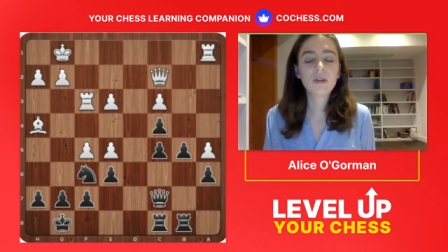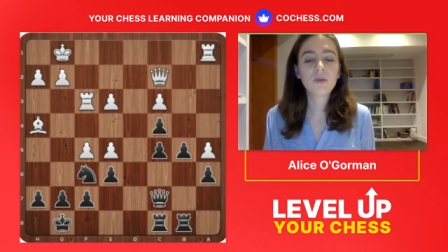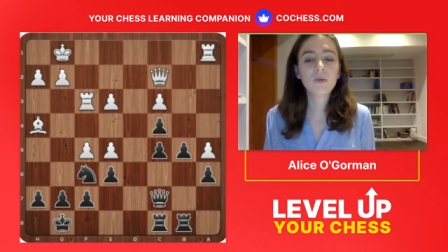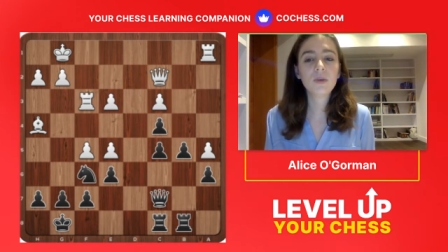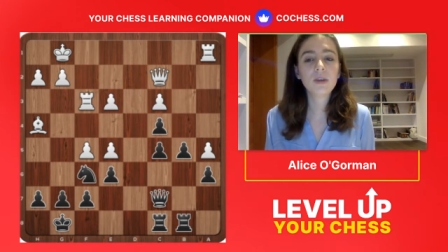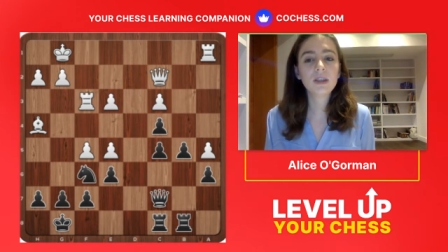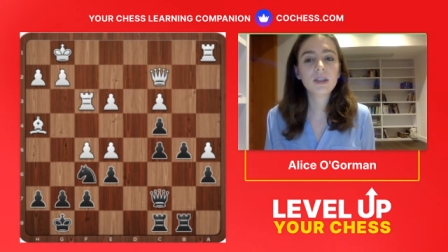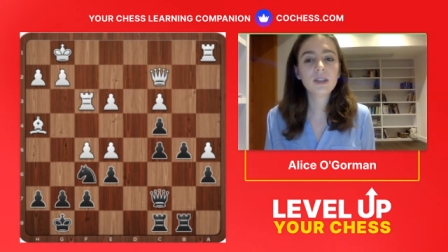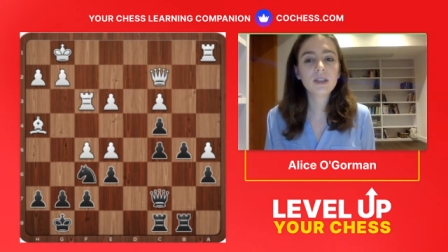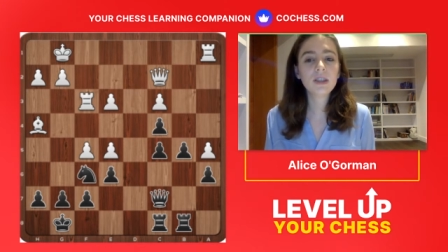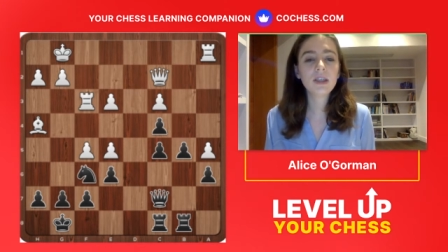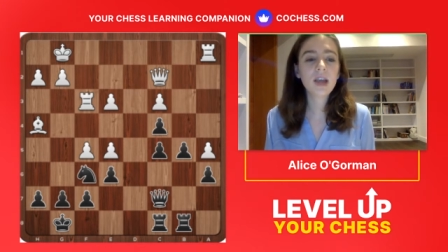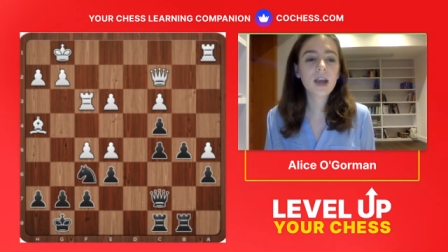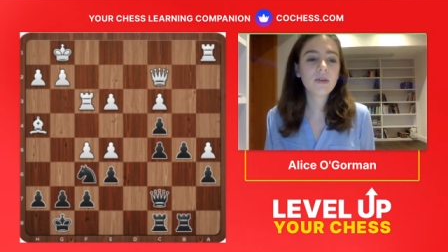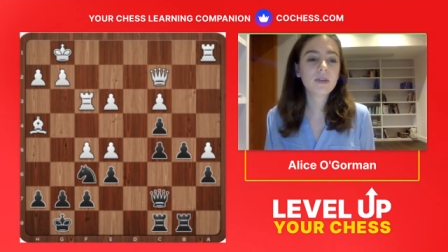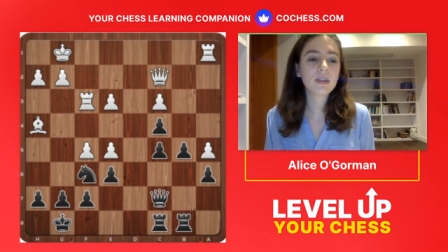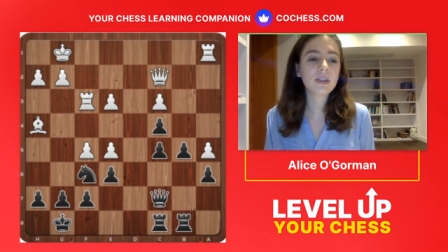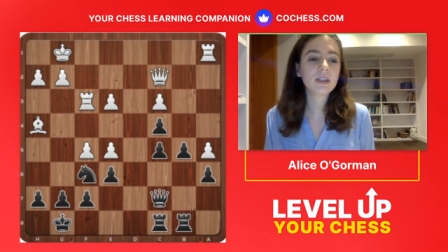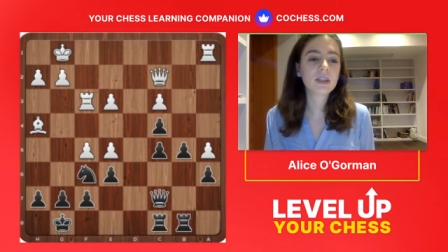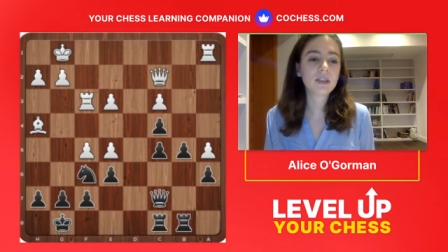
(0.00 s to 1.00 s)
we can see how
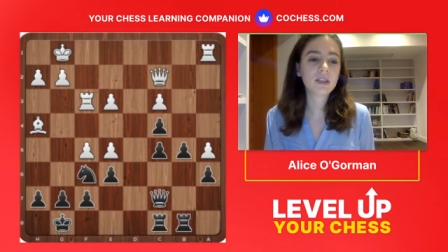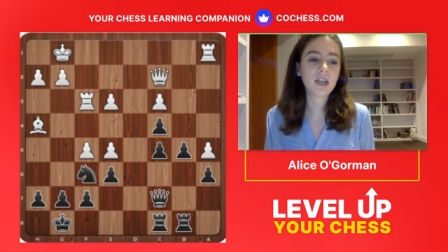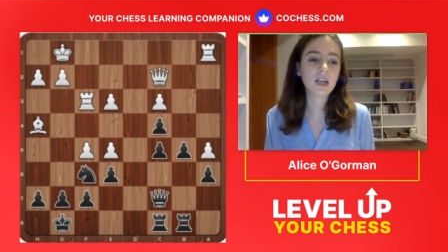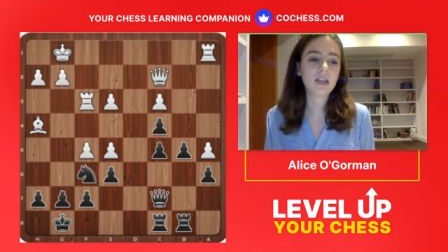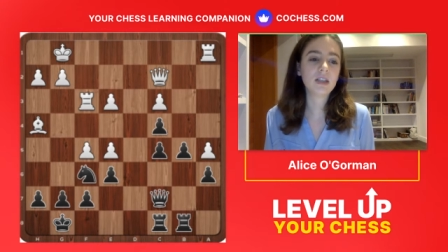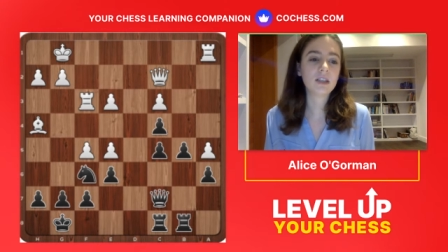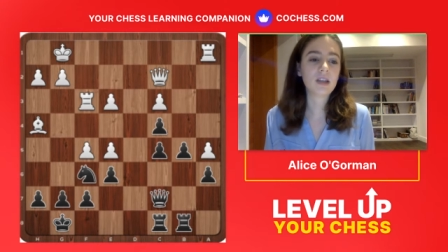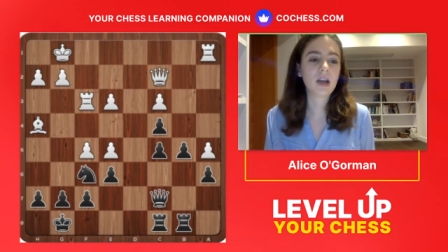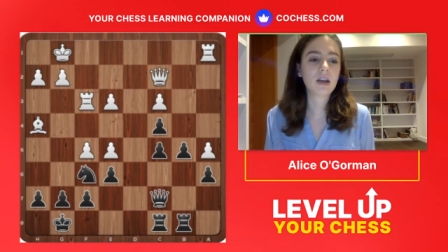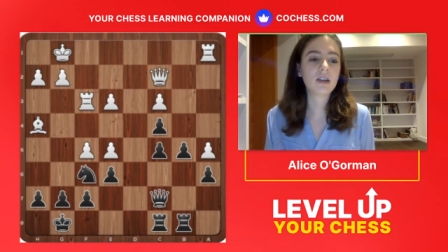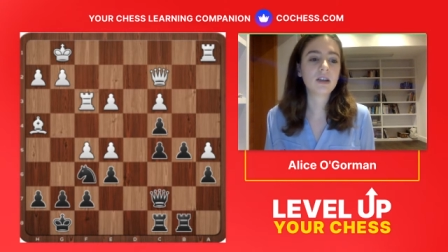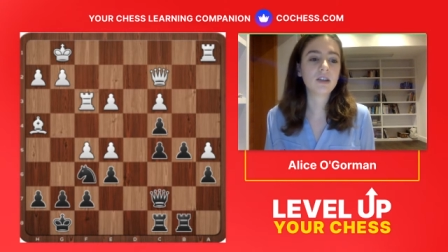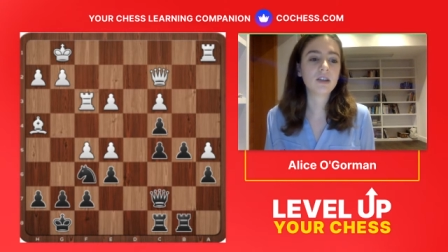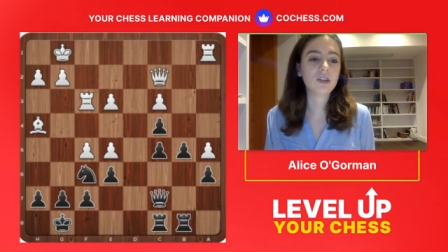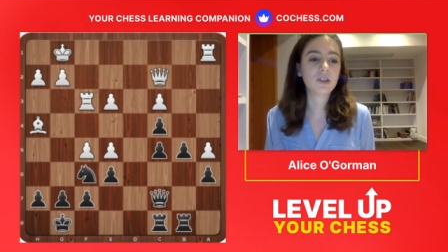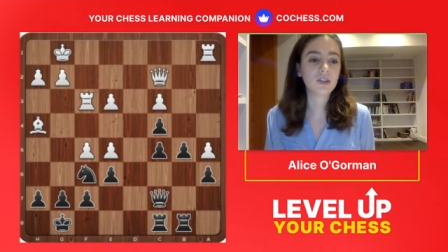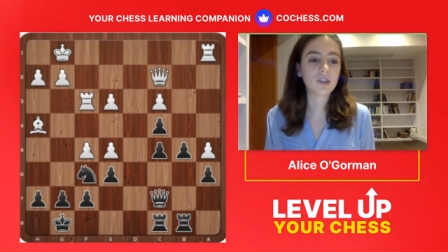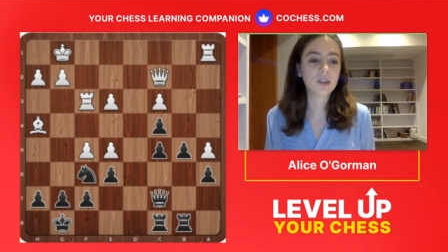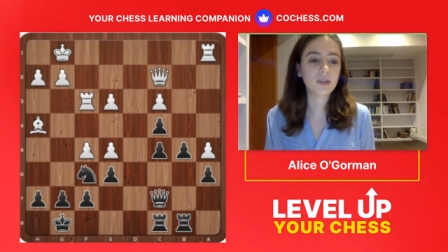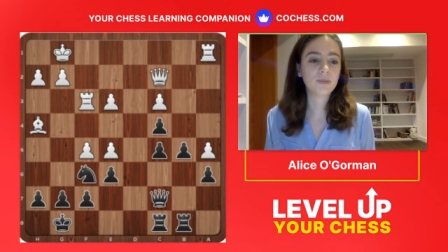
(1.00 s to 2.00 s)
this exchange stack is
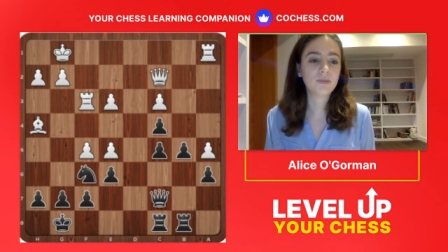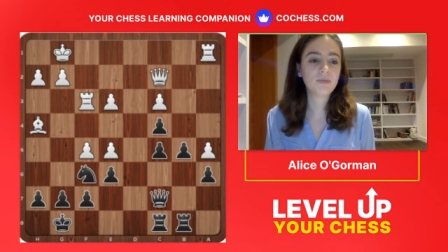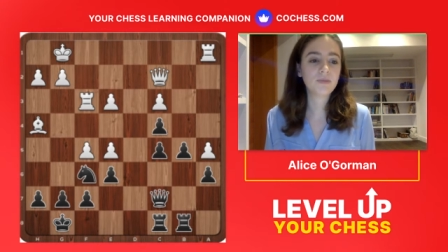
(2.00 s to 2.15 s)
good.